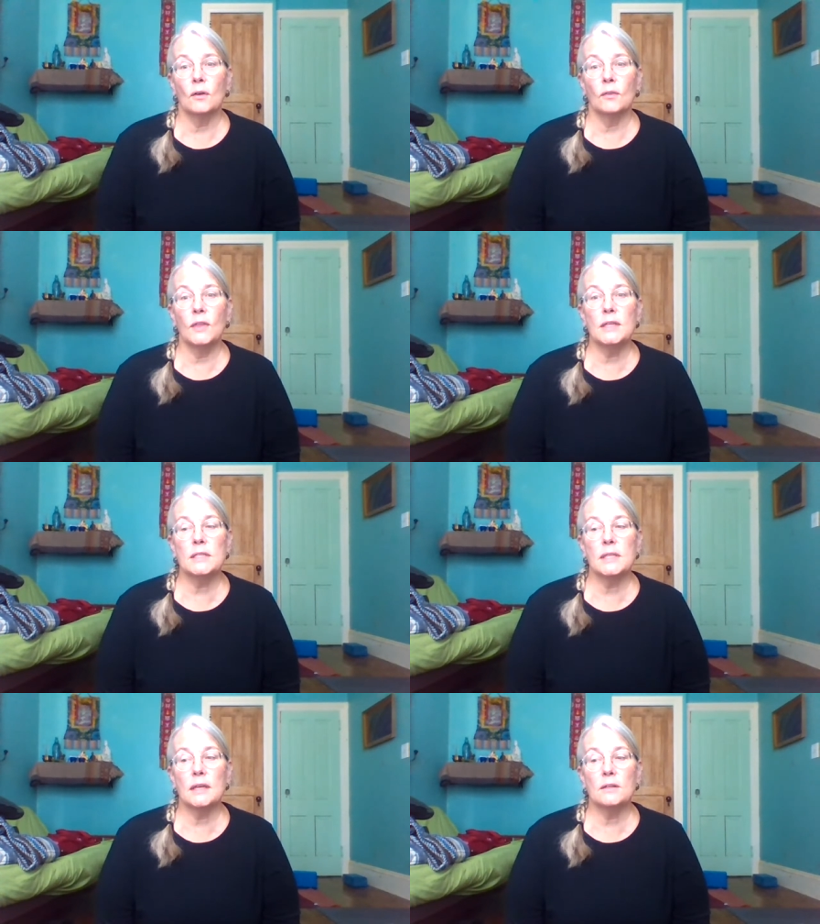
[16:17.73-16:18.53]

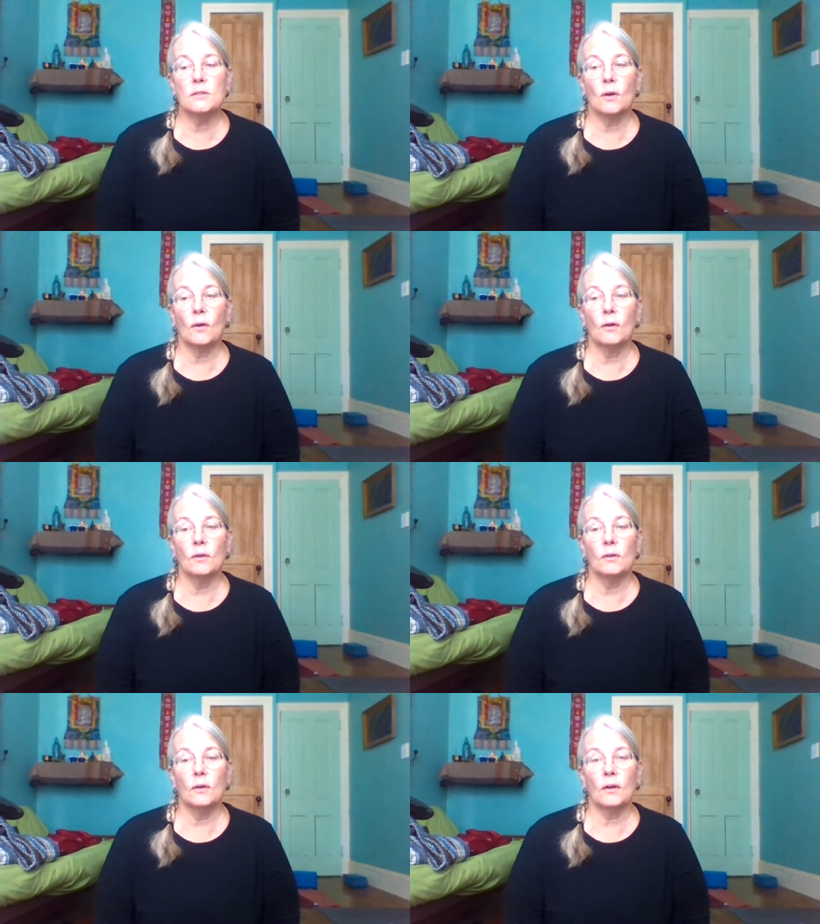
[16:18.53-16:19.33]
these things
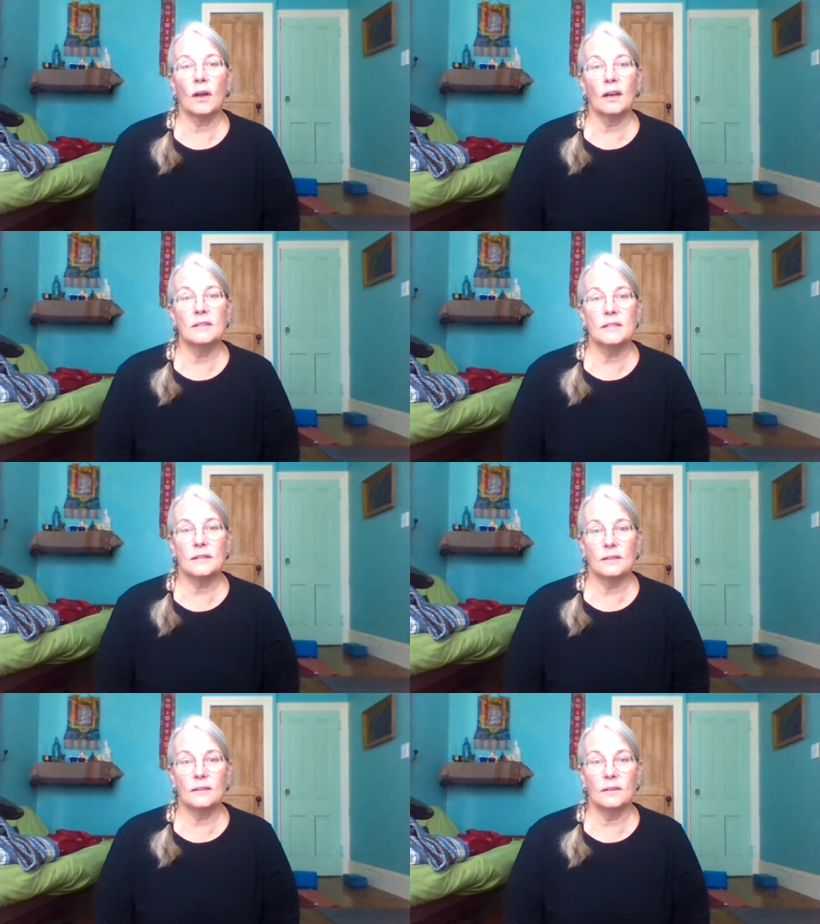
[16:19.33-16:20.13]
are
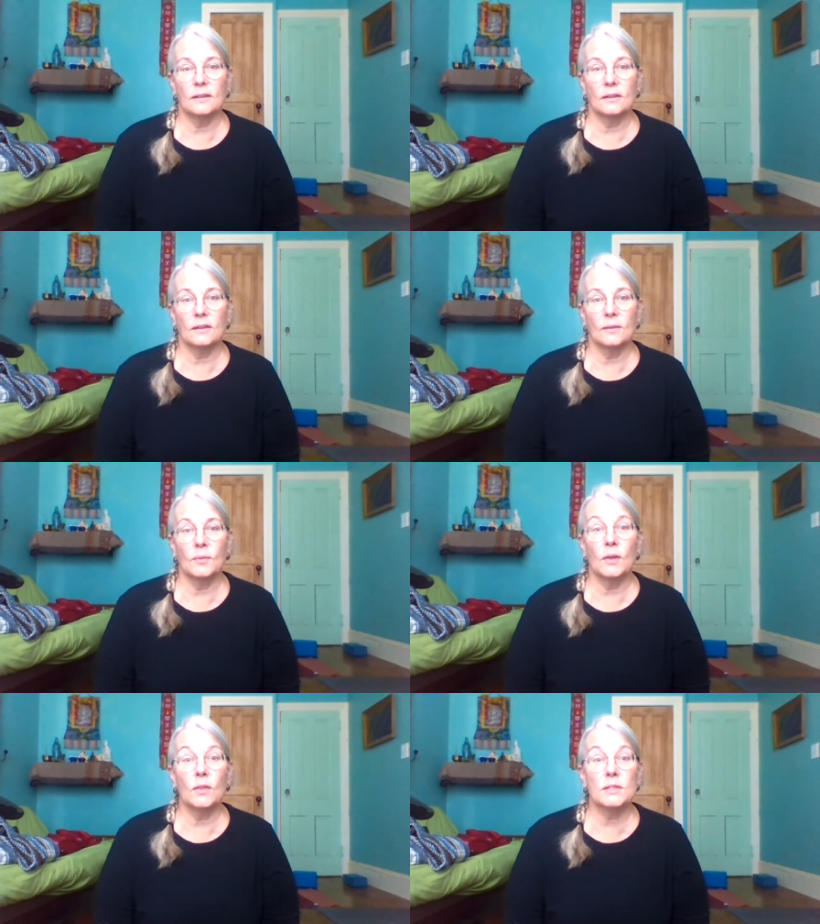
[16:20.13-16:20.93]
constant.
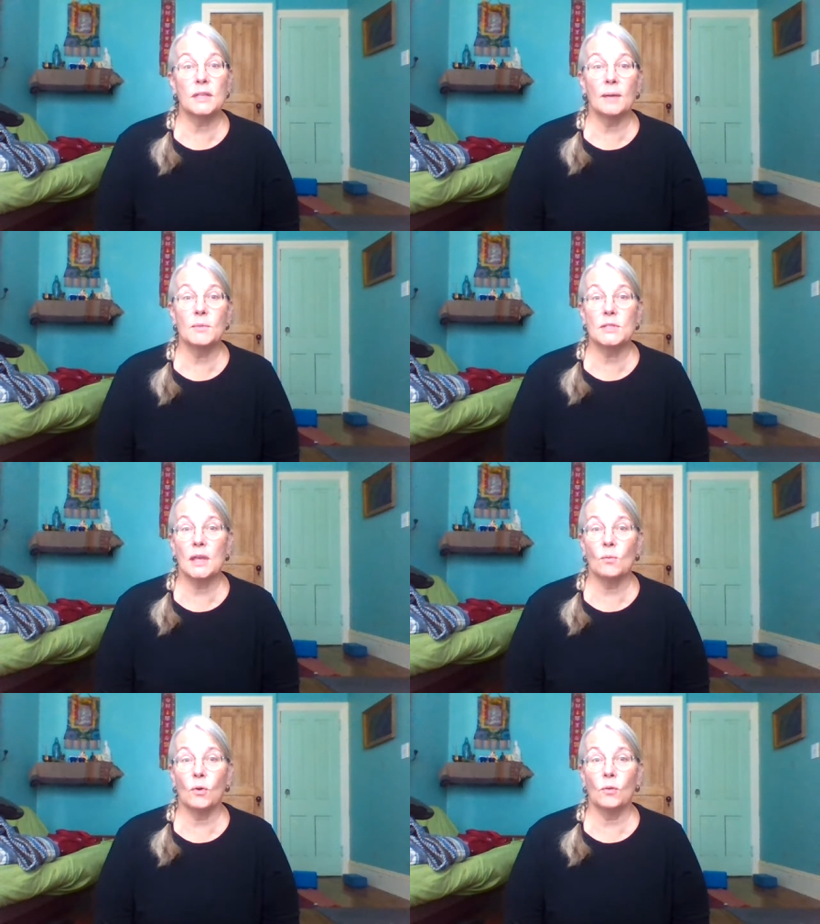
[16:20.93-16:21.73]
They're the same as
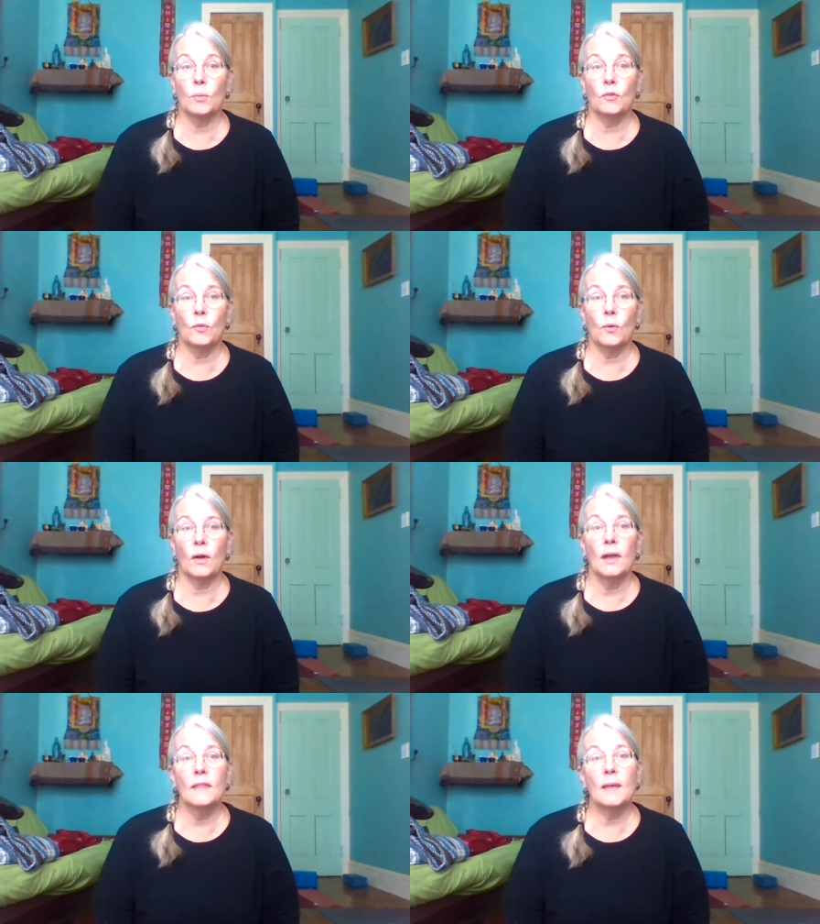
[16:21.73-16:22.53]
they were before.
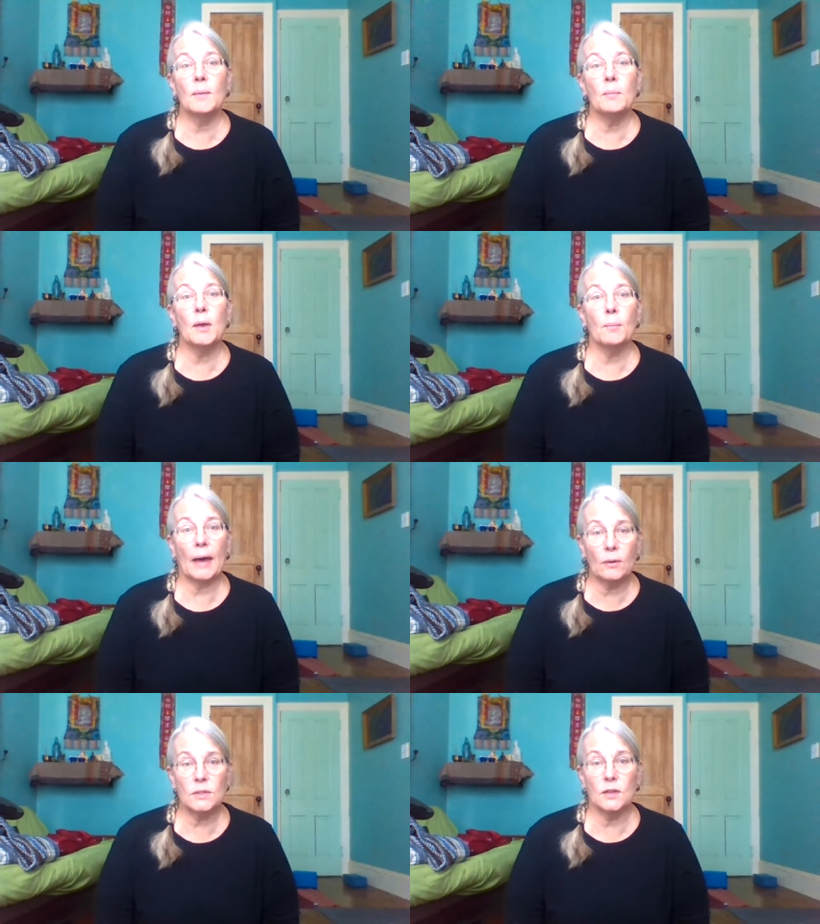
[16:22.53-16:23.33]
They may be
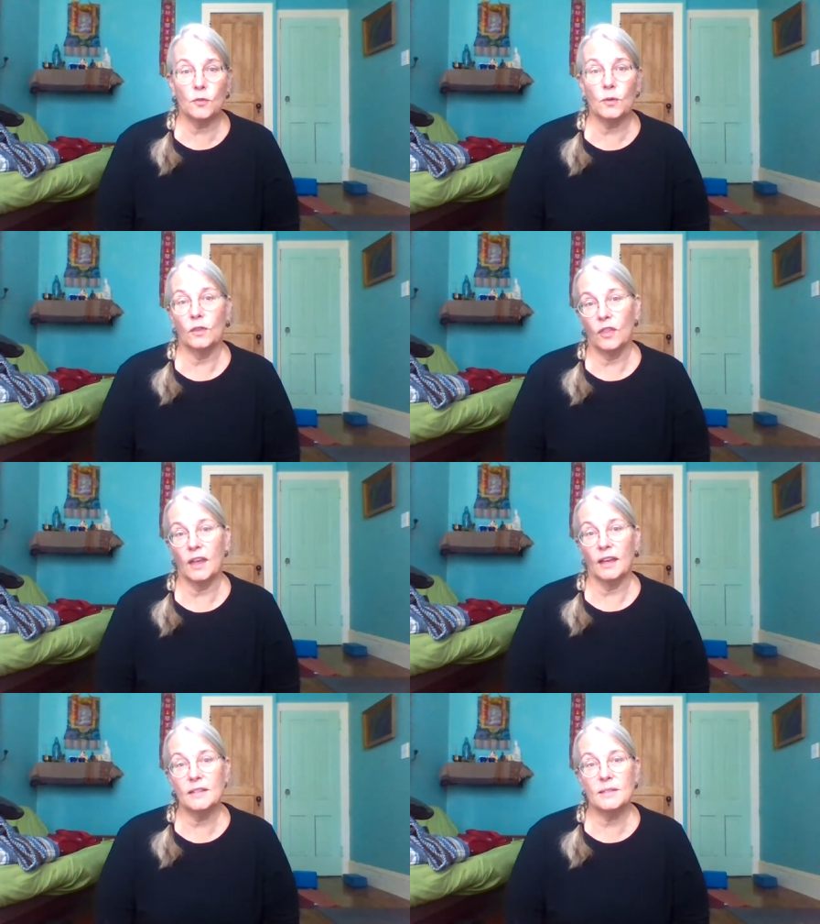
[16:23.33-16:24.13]
about different
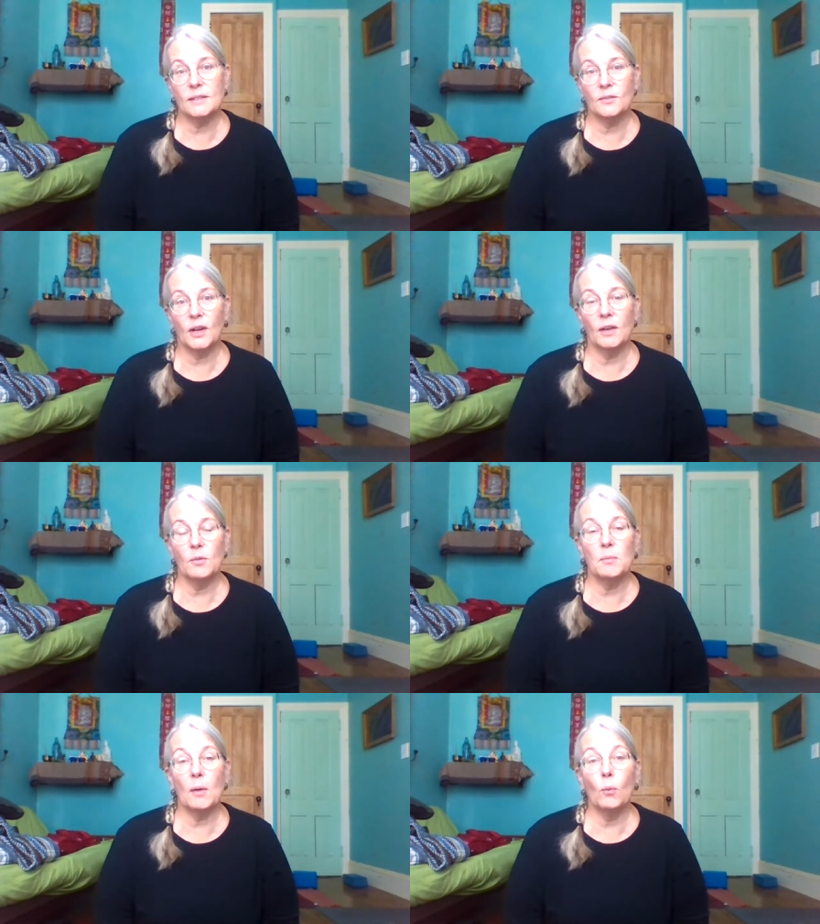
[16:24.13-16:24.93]
things, right?
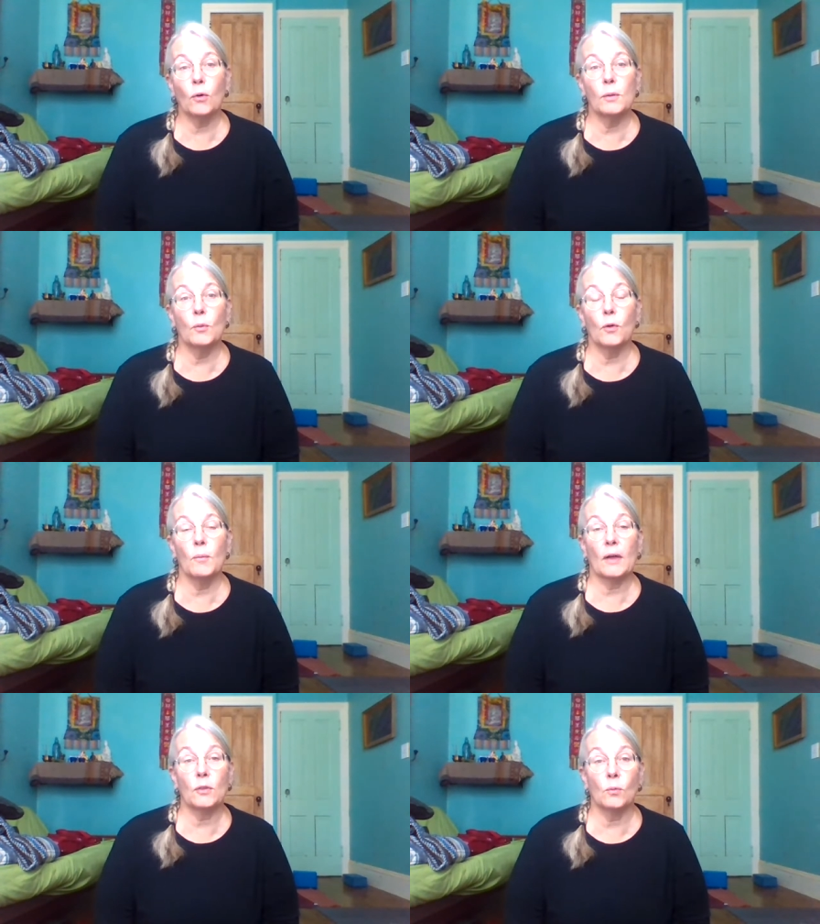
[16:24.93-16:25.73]
We may worry more
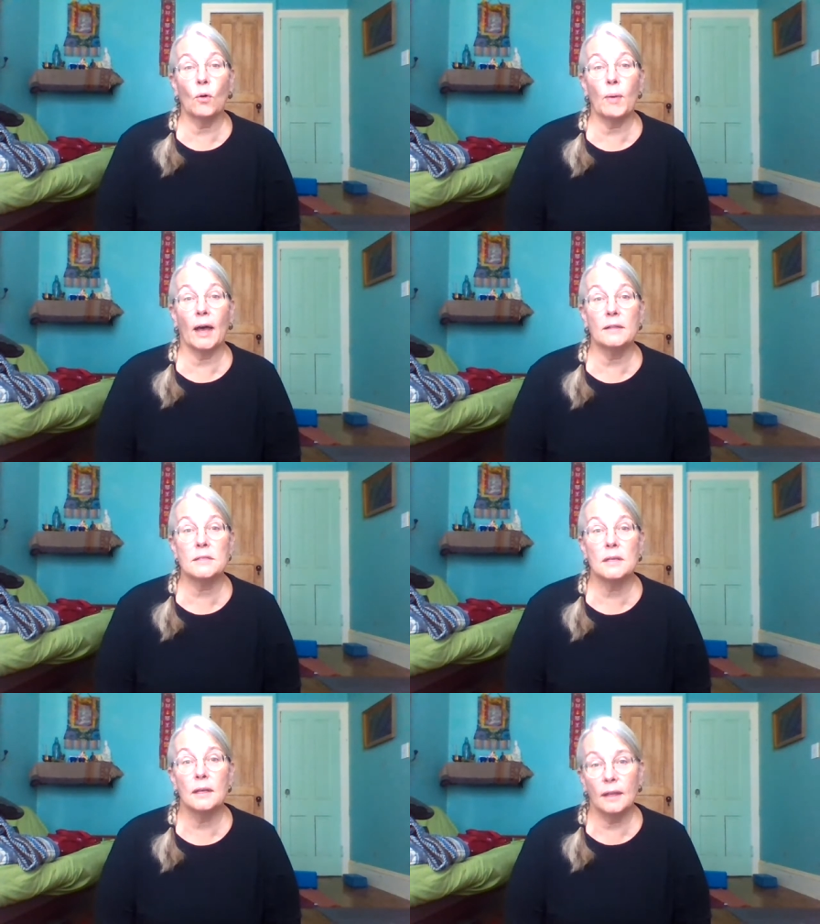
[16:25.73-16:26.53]
about the robots